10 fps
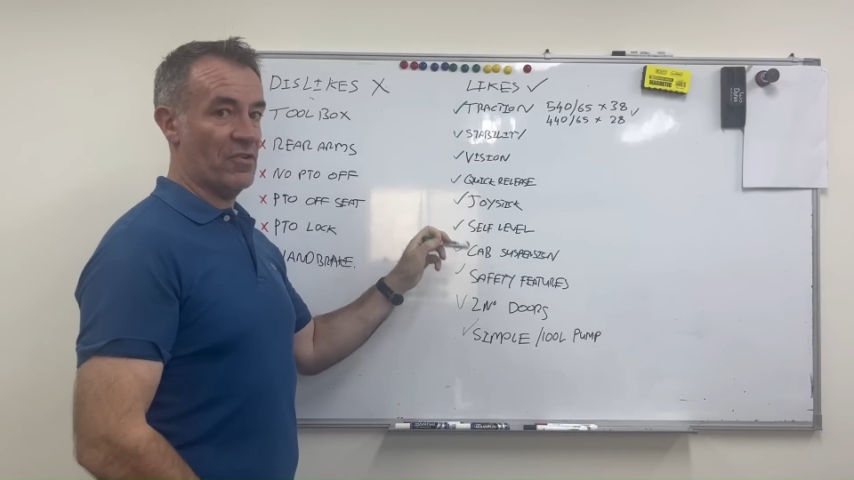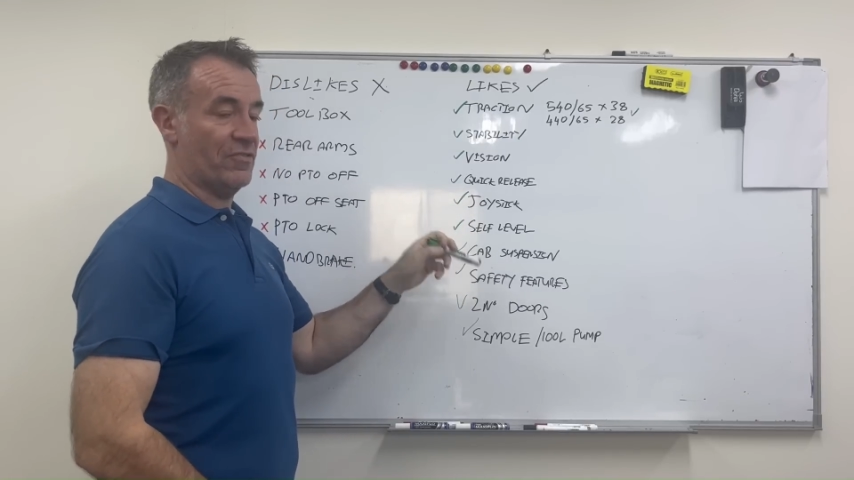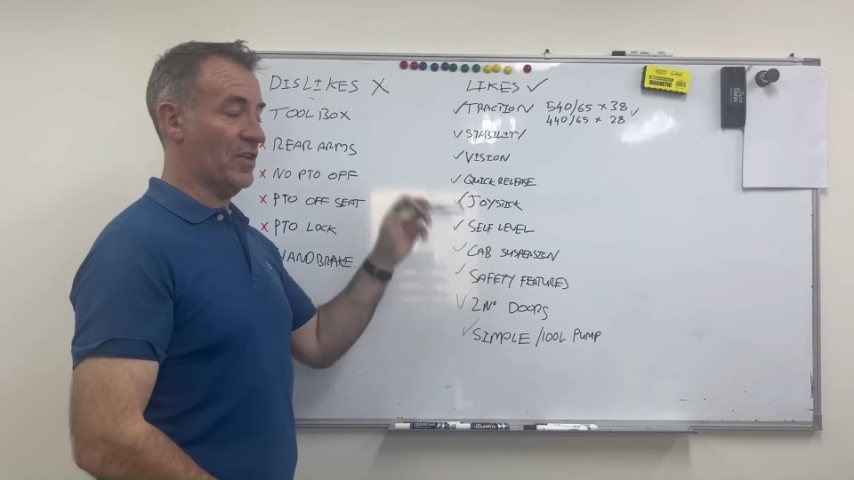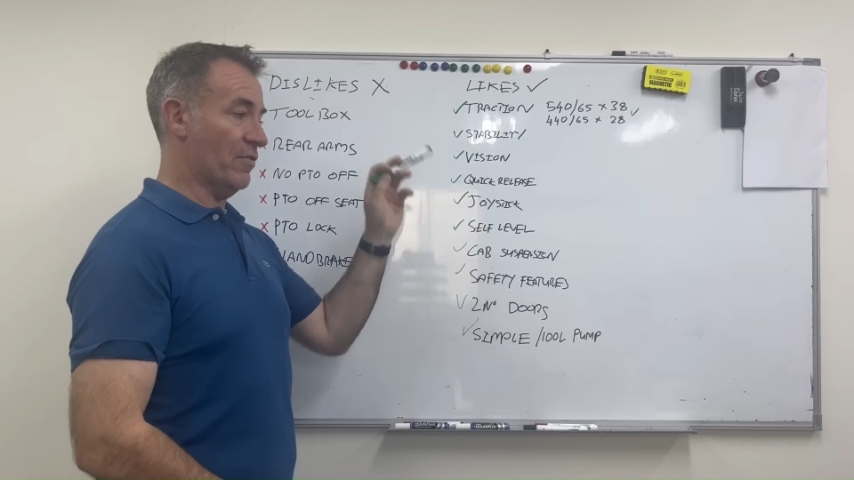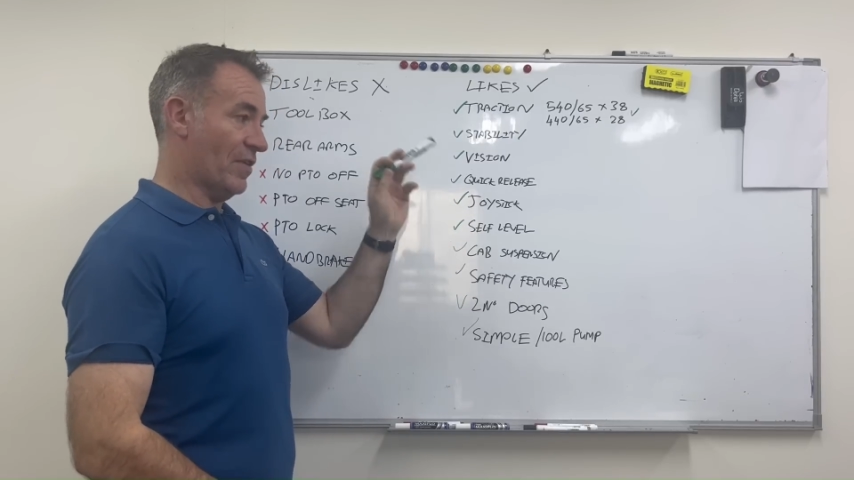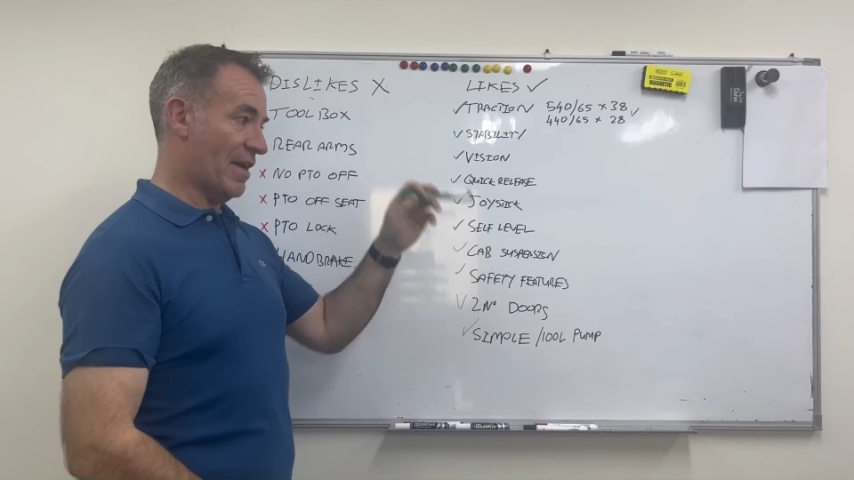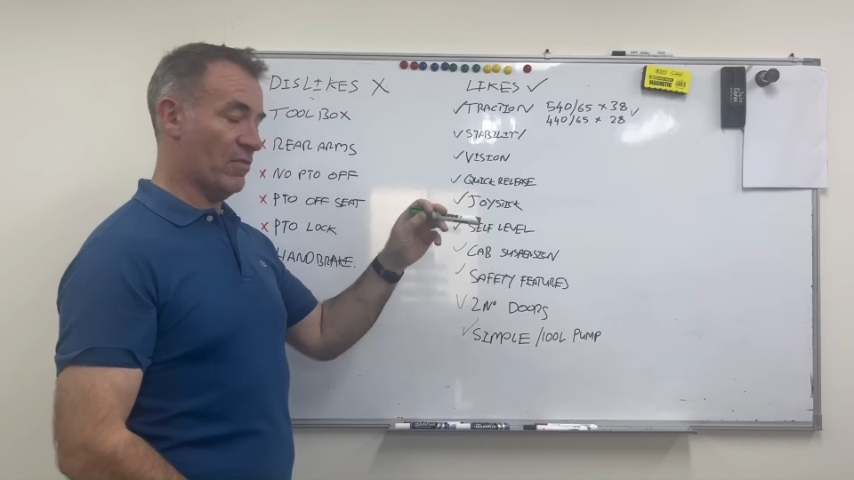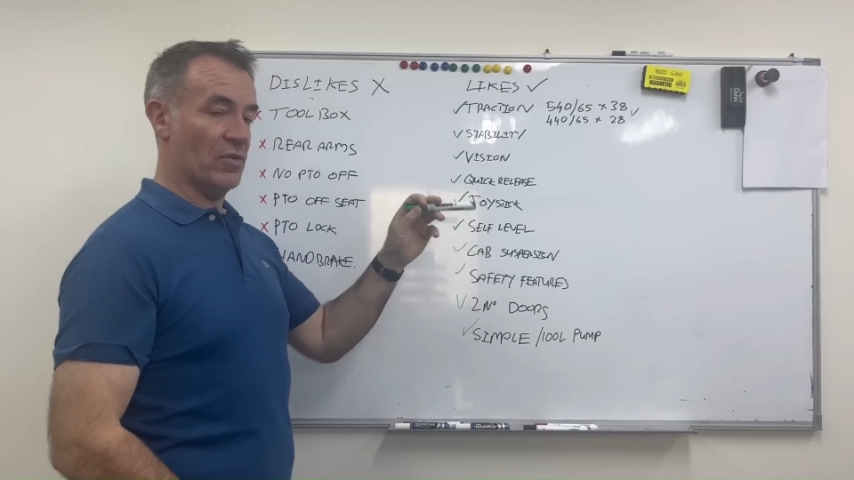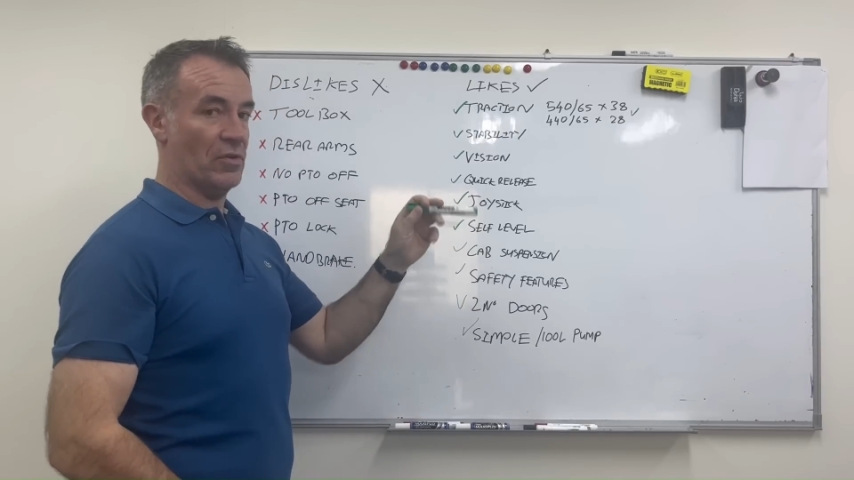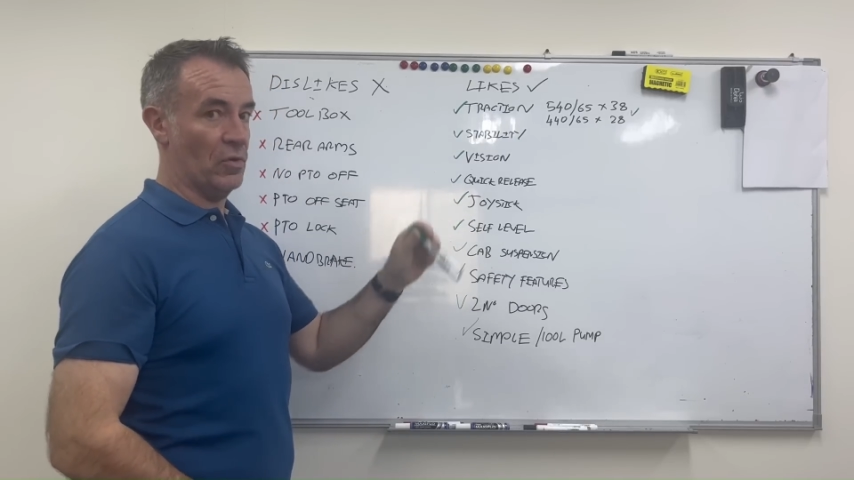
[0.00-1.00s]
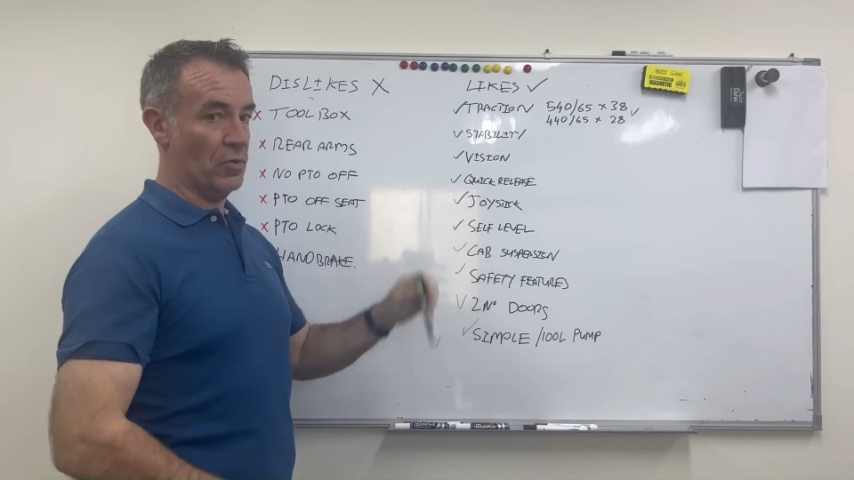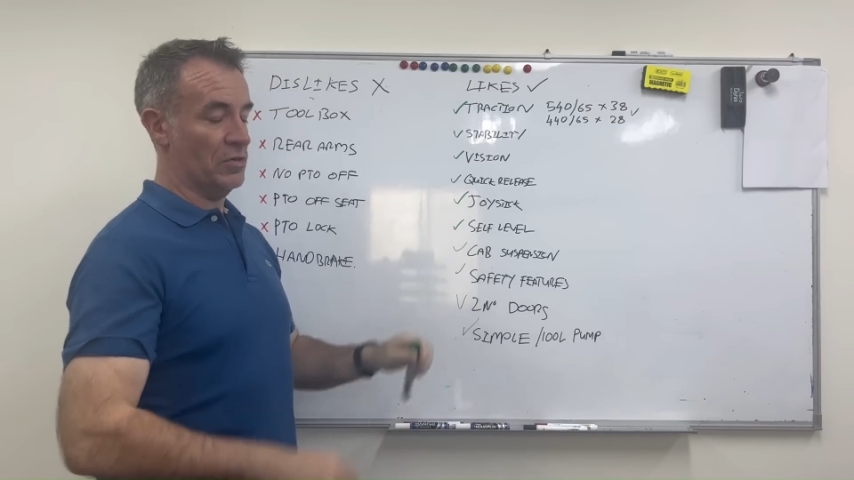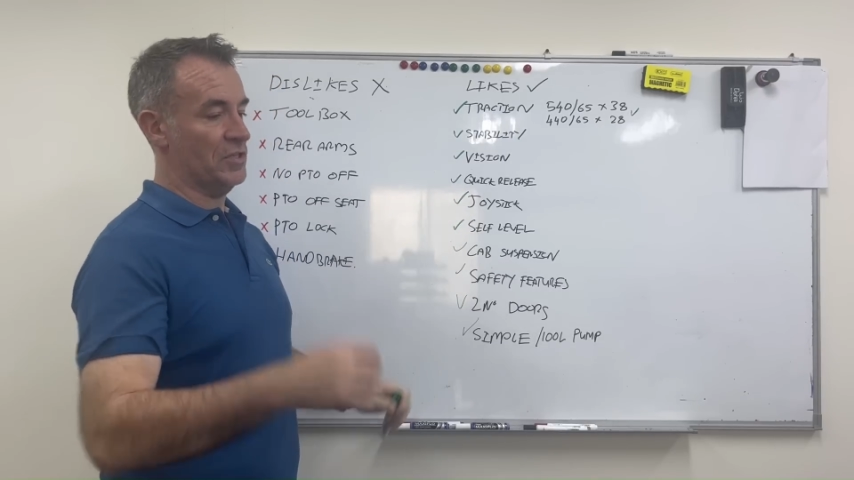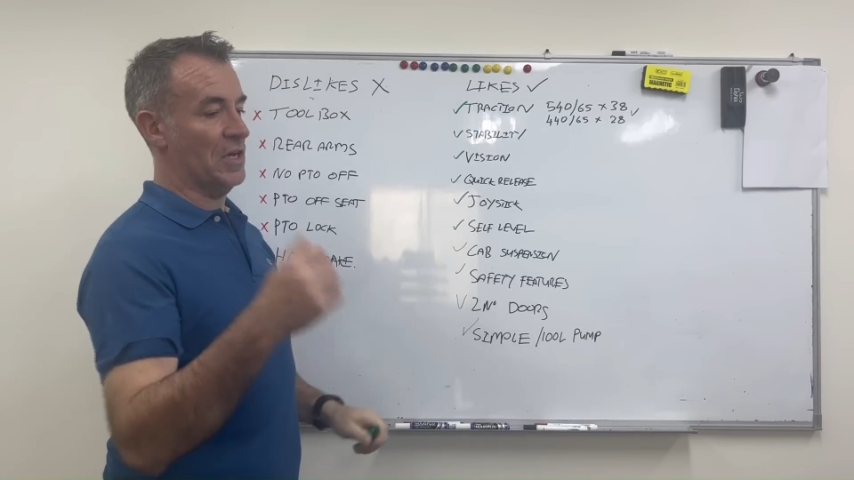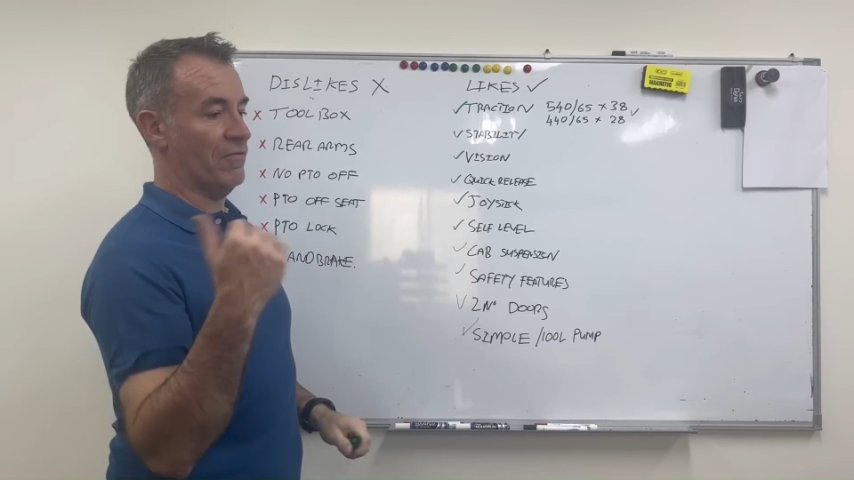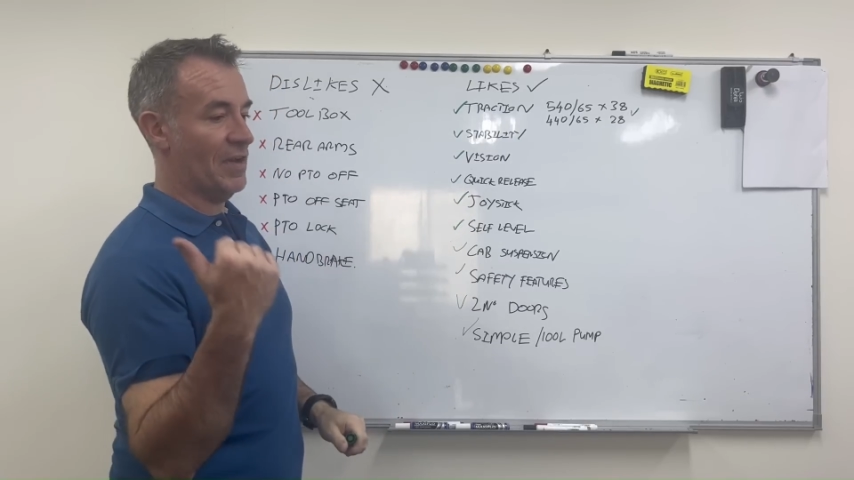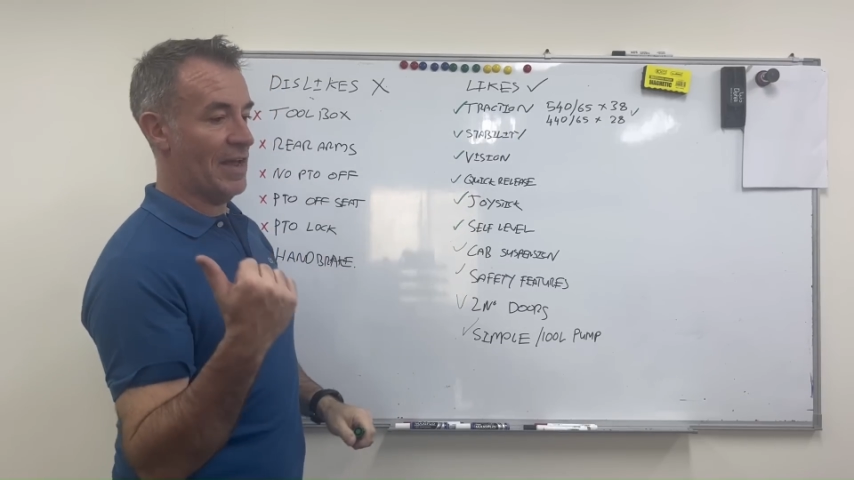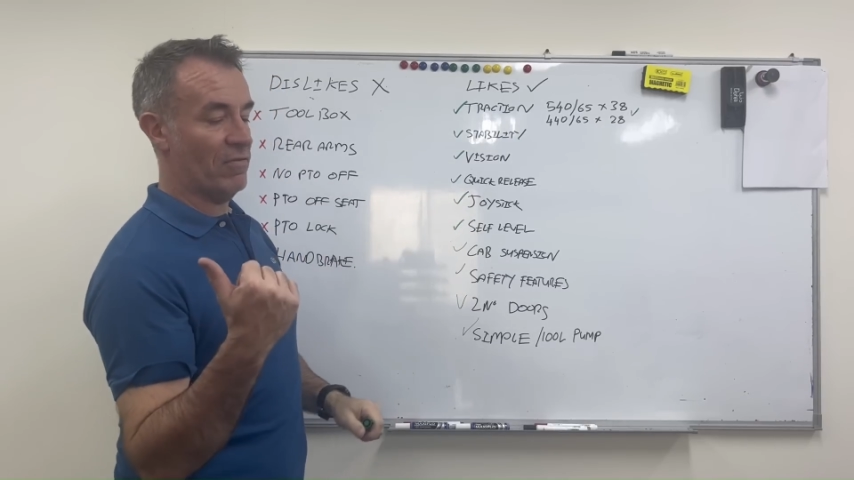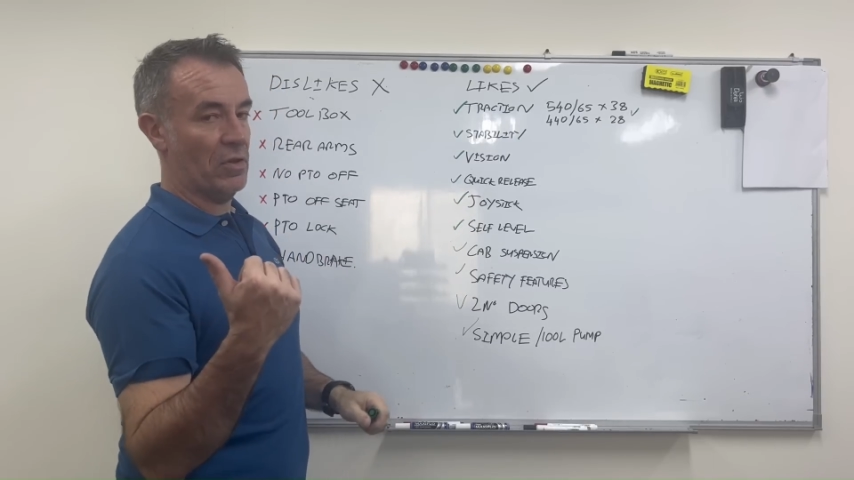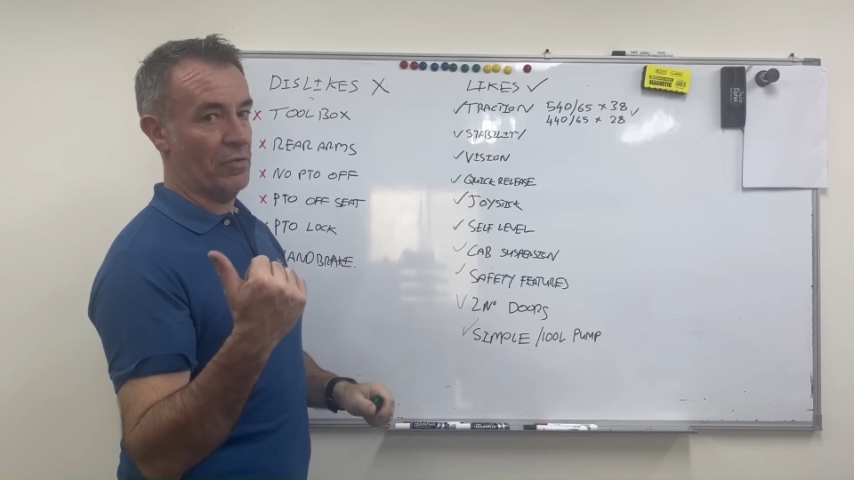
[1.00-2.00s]
self-level on the loader,
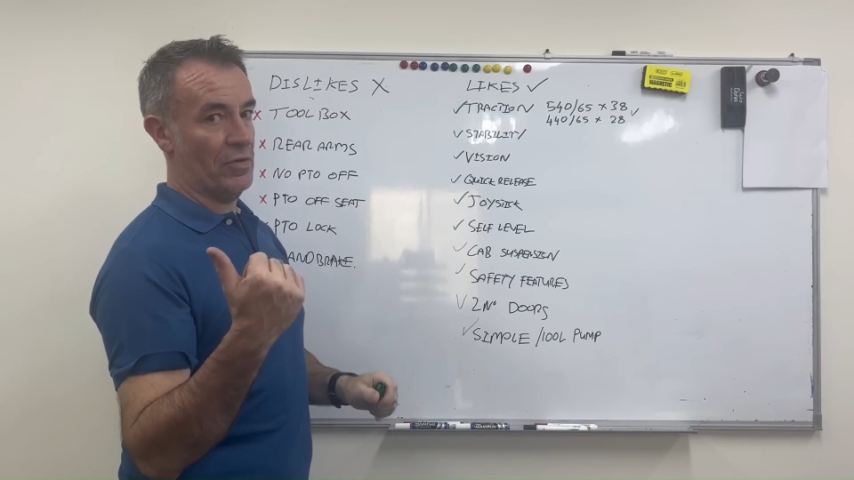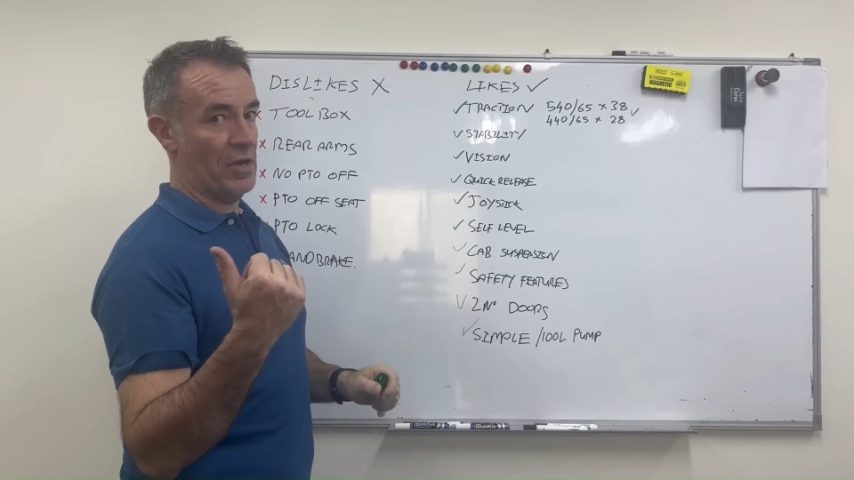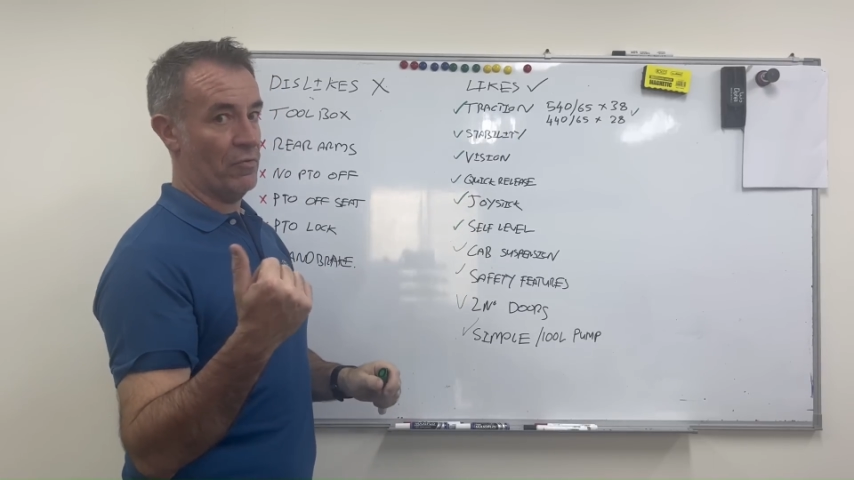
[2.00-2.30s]
self-level on the